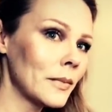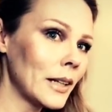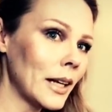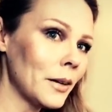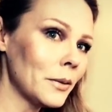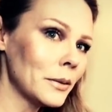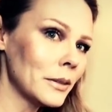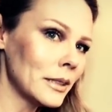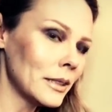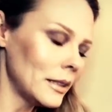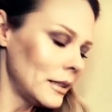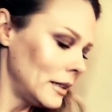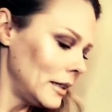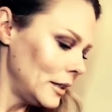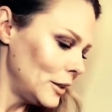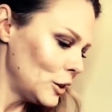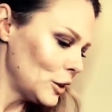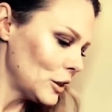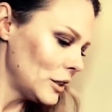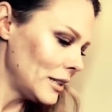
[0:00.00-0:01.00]
That was an
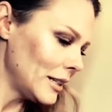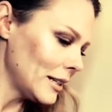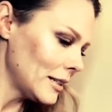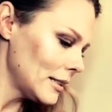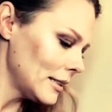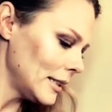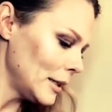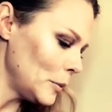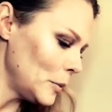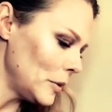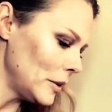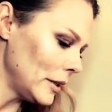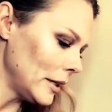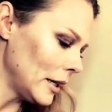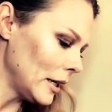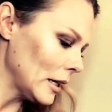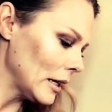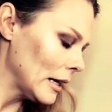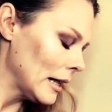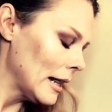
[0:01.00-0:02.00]
interesting slip
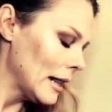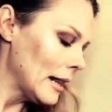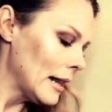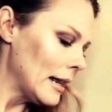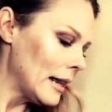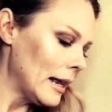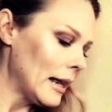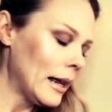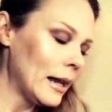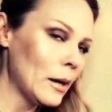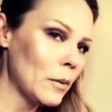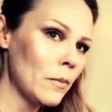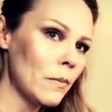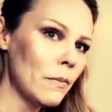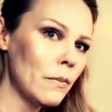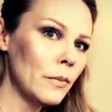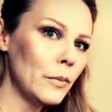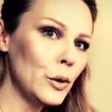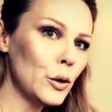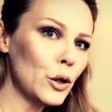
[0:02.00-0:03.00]
there.
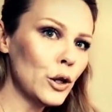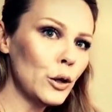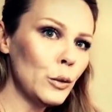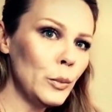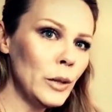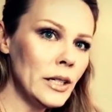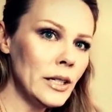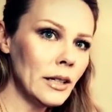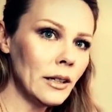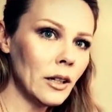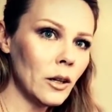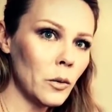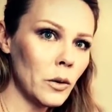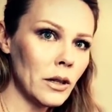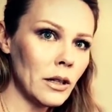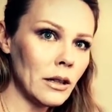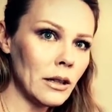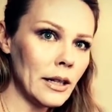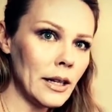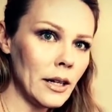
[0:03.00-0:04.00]
You could be dealing
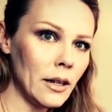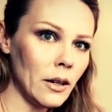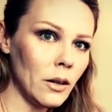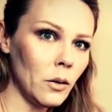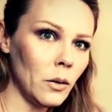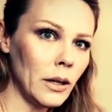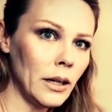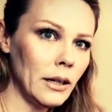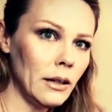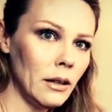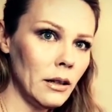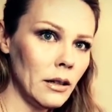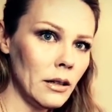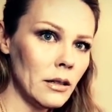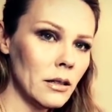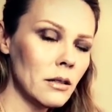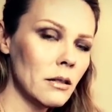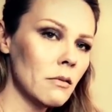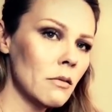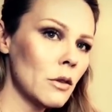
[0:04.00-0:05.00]
with a Leo in
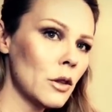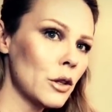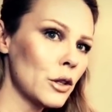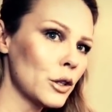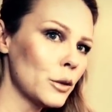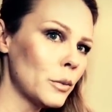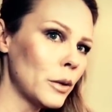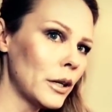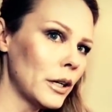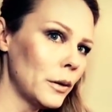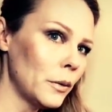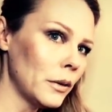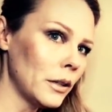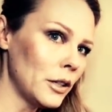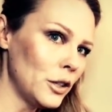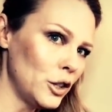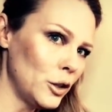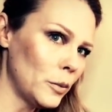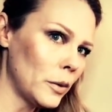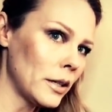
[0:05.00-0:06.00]
this third-party
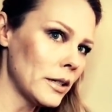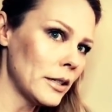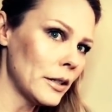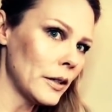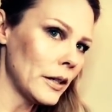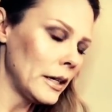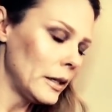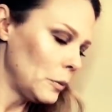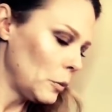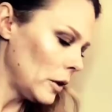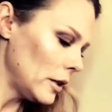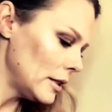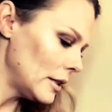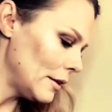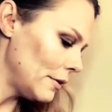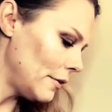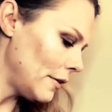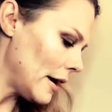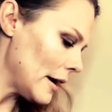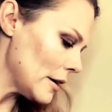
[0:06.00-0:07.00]
relationship because it was
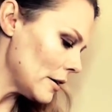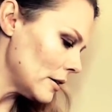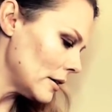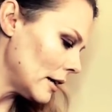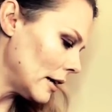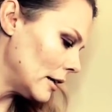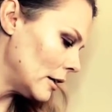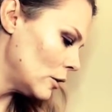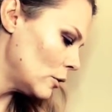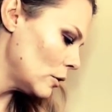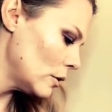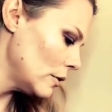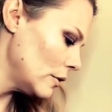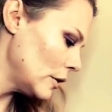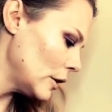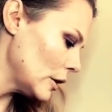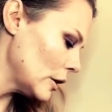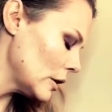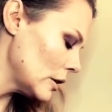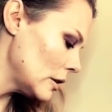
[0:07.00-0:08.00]
the fire sign in
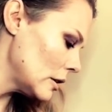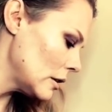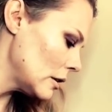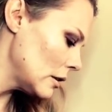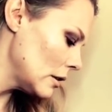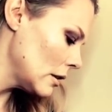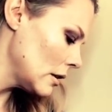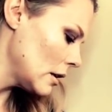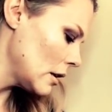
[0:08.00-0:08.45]
reverse.